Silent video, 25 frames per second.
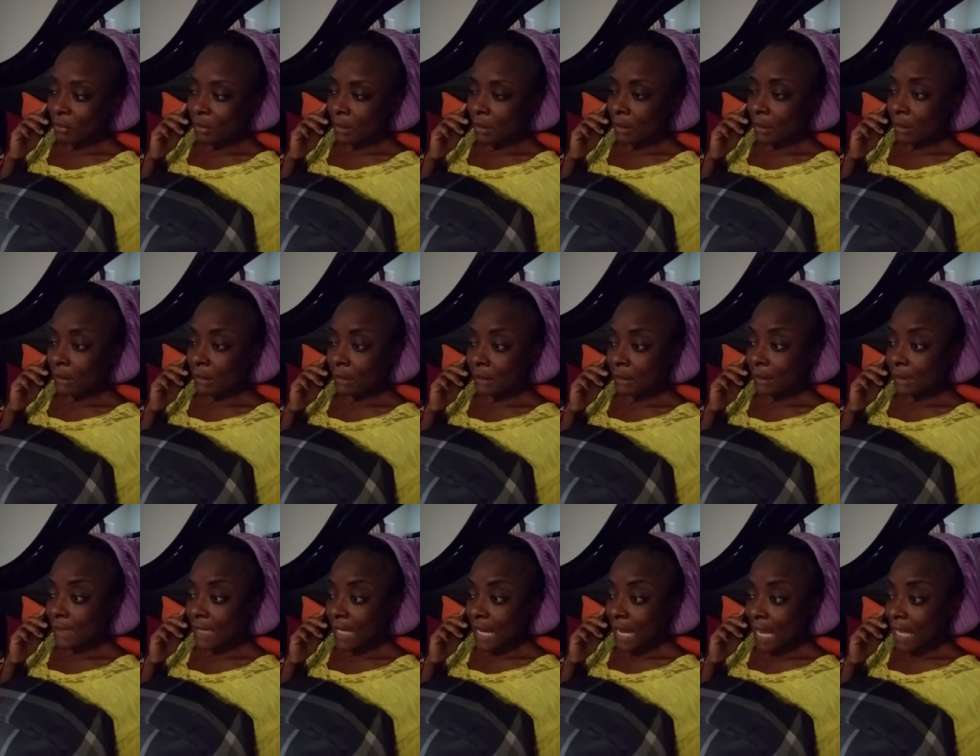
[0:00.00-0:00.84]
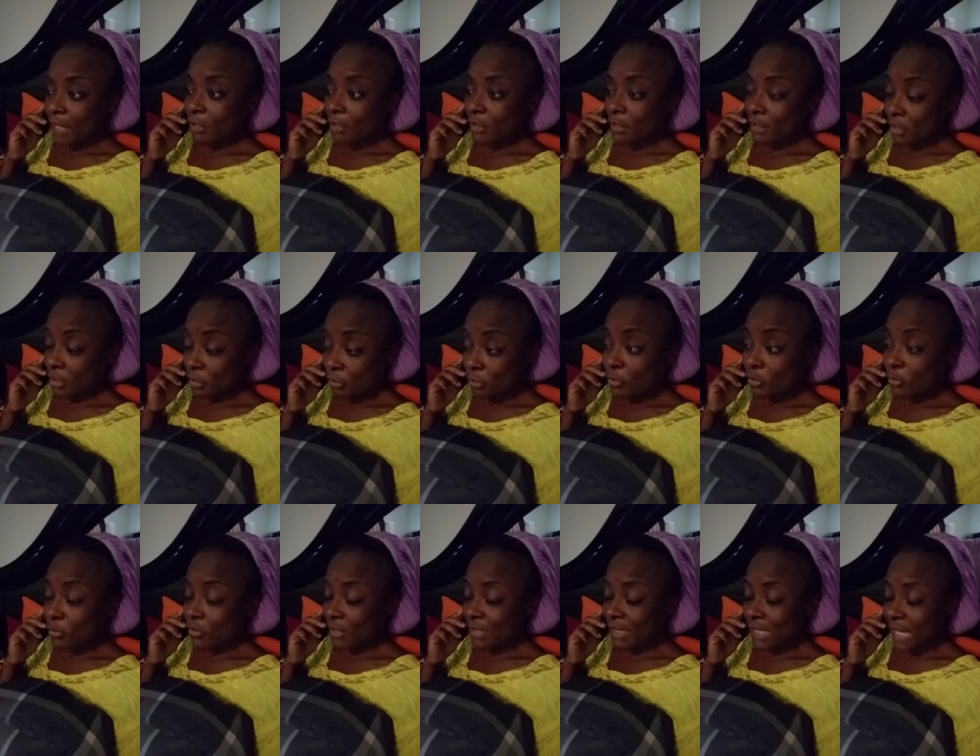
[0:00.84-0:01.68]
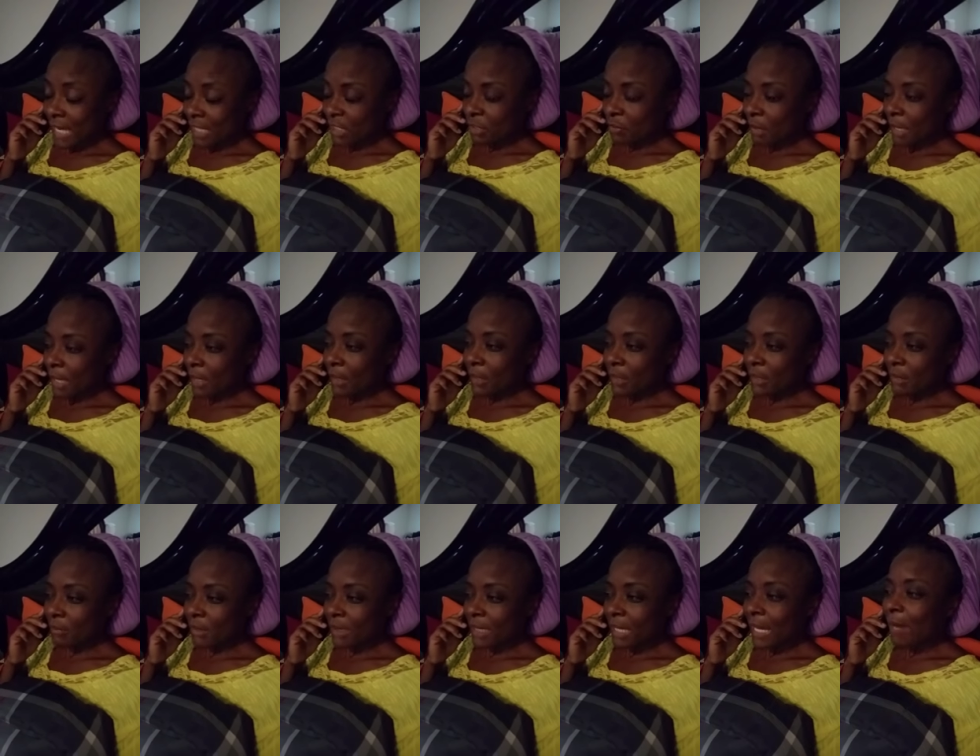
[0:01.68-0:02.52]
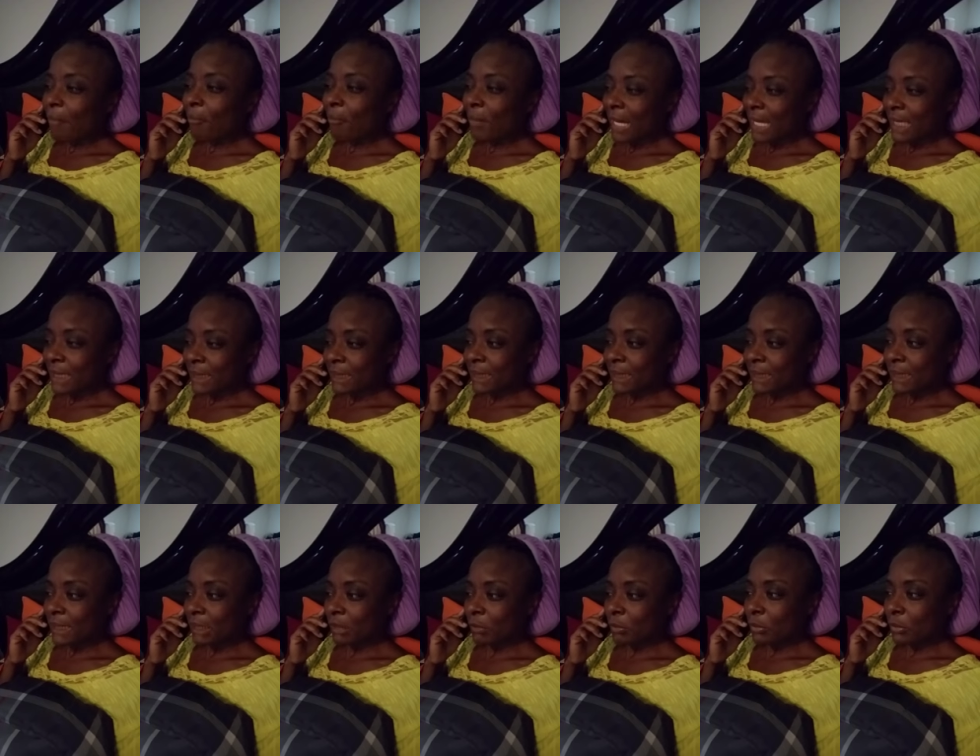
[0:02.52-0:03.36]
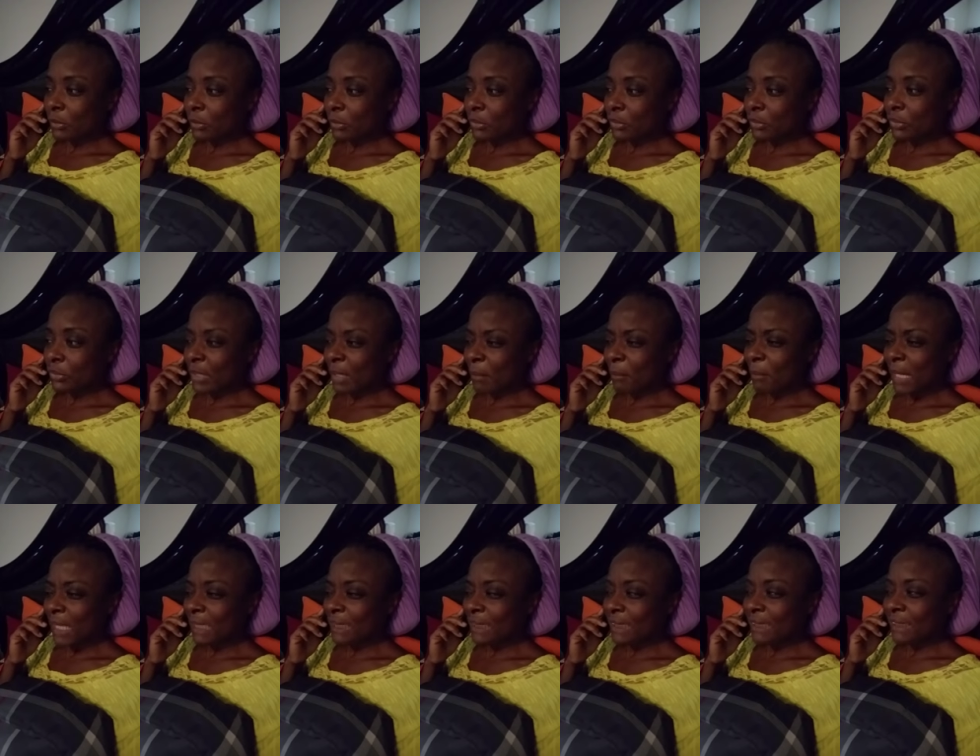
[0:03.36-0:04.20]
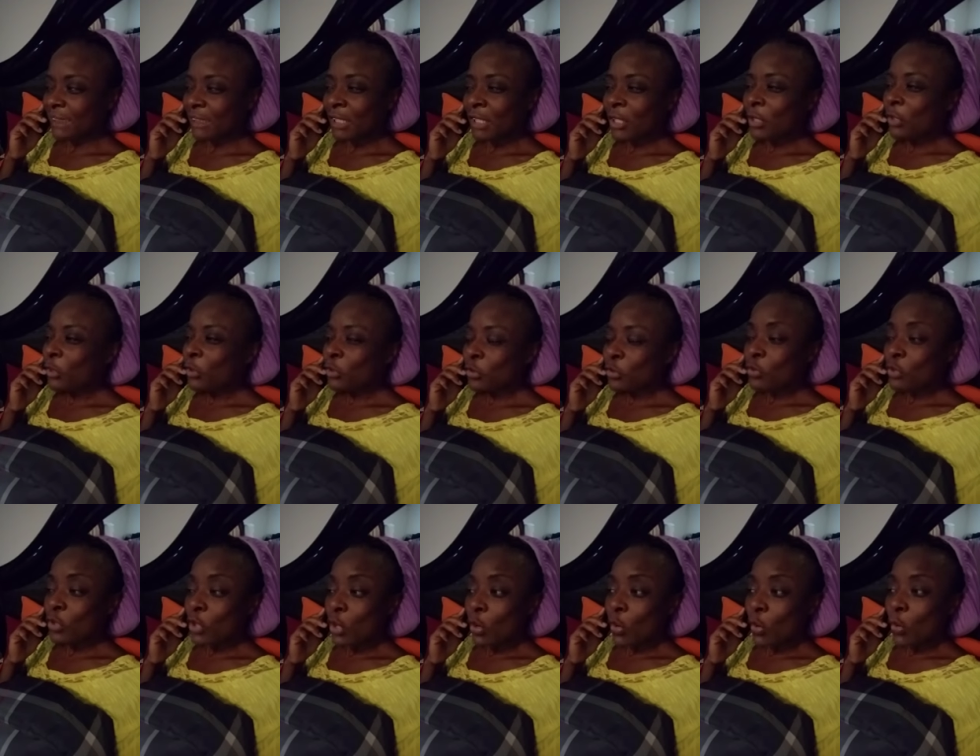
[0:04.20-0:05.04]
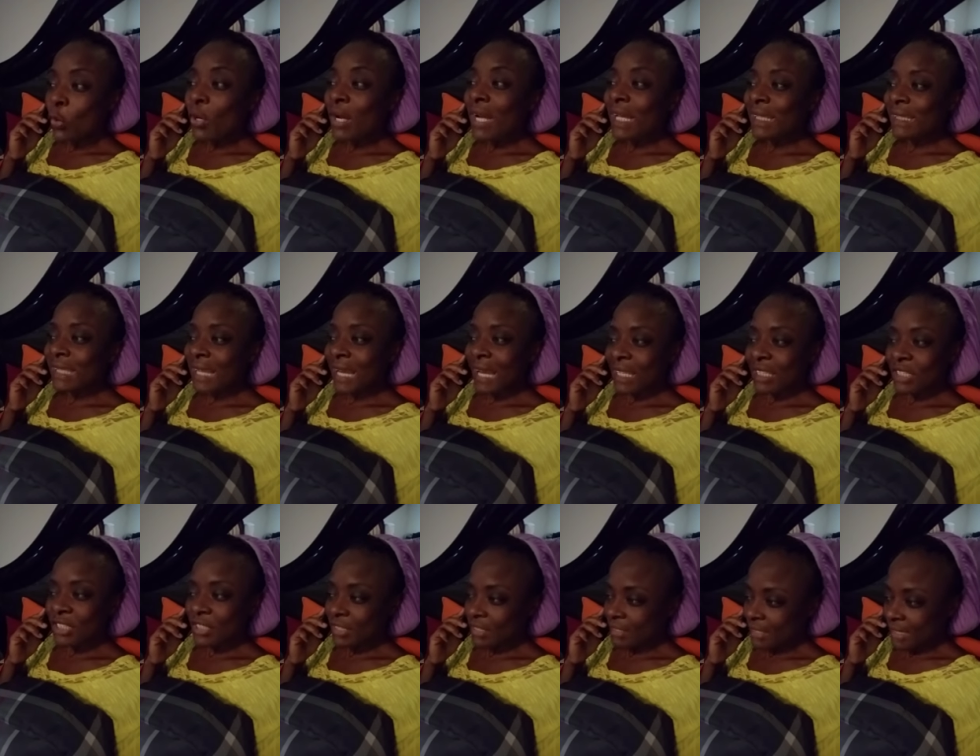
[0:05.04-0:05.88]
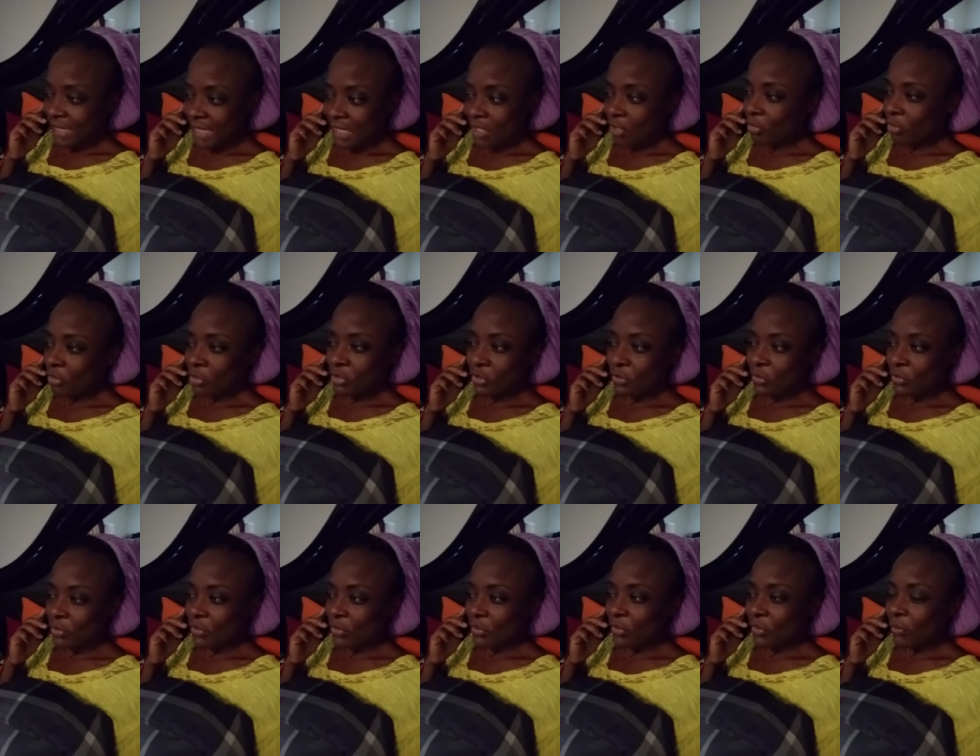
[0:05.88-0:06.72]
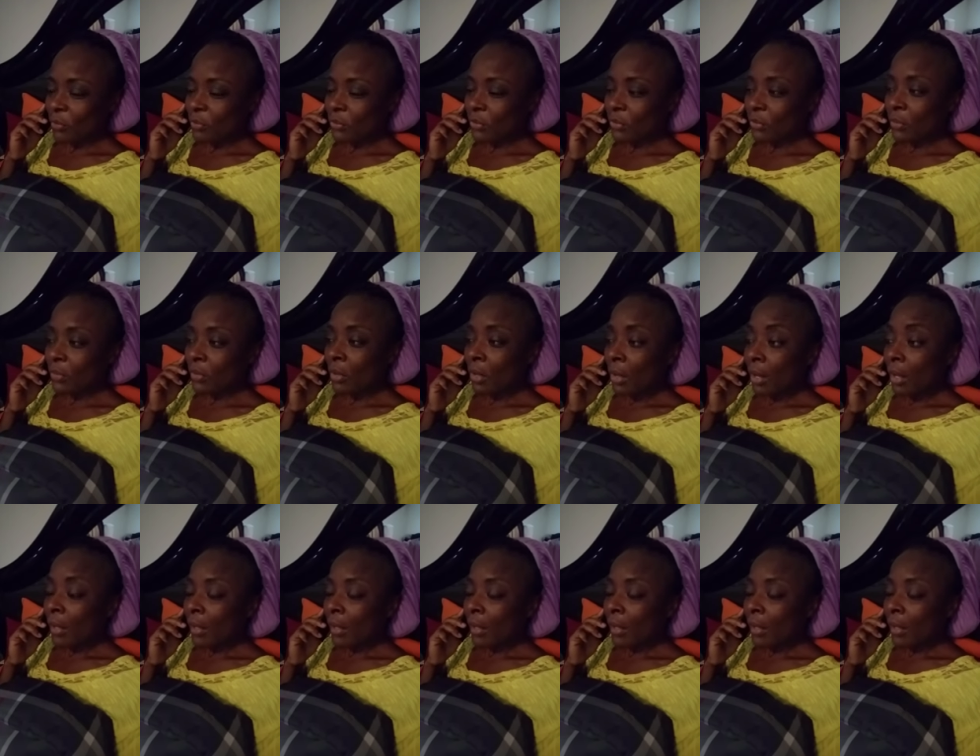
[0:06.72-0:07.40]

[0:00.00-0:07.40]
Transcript: Because the day you do snatch my husband, I might just expose you, I might just do the whole Kardashian thing on you, So,